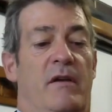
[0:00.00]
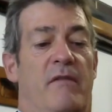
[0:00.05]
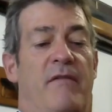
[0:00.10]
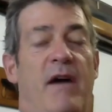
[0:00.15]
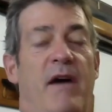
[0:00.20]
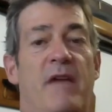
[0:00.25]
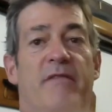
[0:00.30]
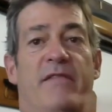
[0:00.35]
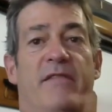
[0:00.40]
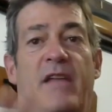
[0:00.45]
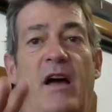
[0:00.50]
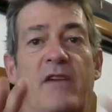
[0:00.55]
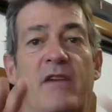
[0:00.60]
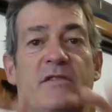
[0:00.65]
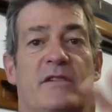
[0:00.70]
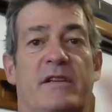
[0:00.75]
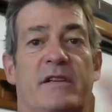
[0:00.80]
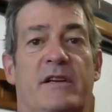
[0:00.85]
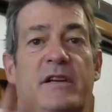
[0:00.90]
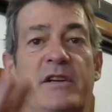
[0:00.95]

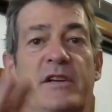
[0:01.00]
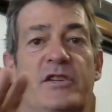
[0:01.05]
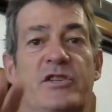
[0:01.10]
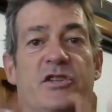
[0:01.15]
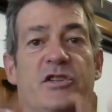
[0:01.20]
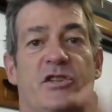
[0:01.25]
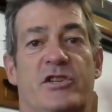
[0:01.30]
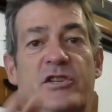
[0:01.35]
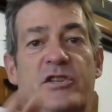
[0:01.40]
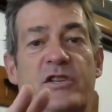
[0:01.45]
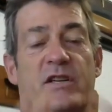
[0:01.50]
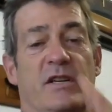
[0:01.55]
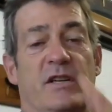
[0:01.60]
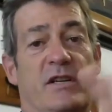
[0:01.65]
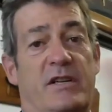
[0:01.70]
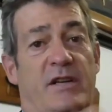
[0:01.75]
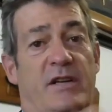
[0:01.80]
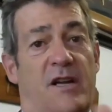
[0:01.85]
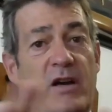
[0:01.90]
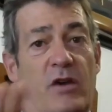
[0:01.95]
5,000-ish,
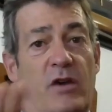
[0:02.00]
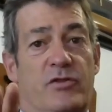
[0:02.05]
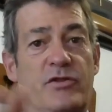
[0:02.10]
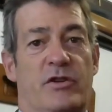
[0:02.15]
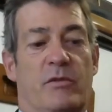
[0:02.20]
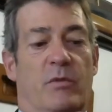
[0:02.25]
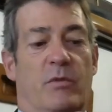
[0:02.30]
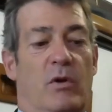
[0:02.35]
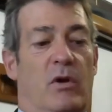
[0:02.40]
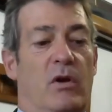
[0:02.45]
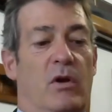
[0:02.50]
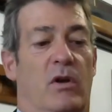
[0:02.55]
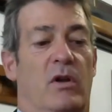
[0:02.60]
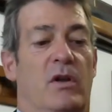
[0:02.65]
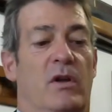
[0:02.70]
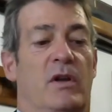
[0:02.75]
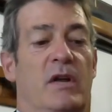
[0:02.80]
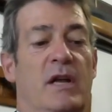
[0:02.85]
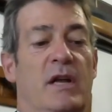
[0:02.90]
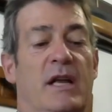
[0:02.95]

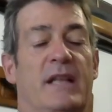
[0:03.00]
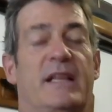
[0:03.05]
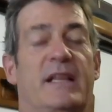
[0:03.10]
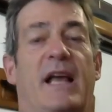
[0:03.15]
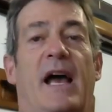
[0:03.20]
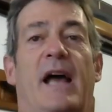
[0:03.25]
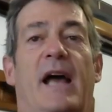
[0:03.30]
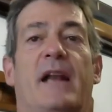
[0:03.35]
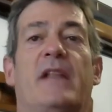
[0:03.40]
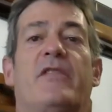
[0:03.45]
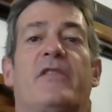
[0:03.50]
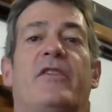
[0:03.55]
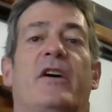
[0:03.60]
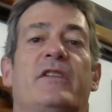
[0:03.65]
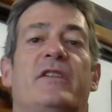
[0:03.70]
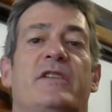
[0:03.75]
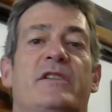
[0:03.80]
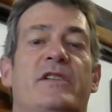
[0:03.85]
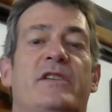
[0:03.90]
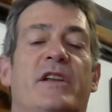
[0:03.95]
negotiable, then
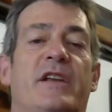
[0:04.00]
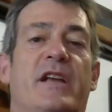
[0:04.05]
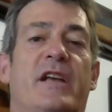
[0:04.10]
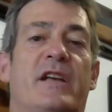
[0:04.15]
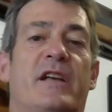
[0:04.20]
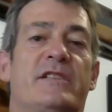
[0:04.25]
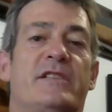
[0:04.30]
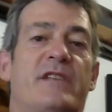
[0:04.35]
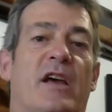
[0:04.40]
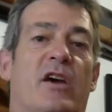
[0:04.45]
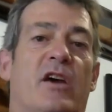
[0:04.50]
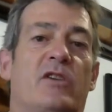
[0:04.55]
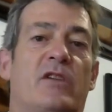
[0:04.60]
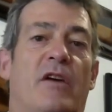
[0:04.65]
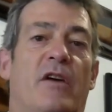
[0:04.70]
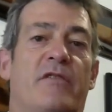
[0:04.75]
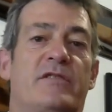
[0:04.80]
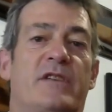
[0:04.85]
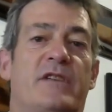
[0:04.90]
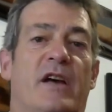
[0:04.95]
third engineer second
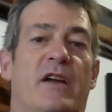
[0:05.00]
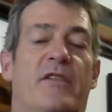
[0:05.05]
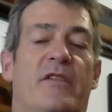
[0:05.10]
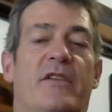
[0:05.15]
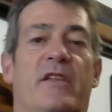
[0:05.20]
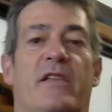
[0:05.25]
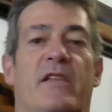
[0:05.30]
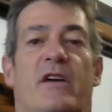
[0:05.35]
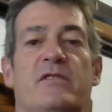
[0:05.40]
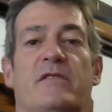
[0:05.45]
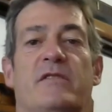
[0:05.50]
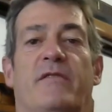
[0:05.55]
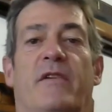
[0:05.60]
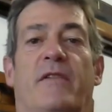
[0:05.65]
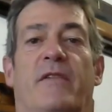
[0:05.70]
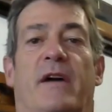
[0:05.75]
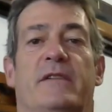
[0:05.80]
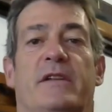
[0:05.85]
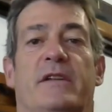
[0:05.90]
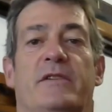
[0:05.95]
officer
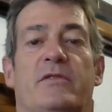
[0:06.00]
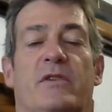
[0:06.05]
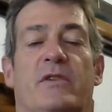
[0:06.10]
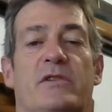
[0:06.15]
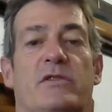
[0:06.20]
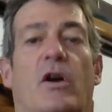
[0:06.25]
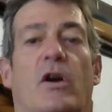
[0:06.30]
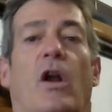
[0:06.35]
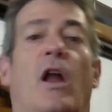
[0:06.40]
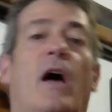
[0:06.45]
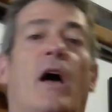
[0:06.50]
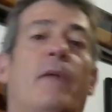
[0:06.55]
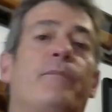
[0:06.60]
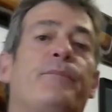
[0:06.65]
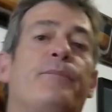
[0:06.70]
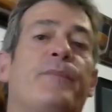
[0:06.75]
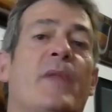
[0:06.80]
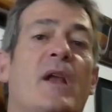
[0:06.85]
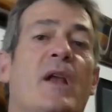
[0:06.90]
3,500 US dollar.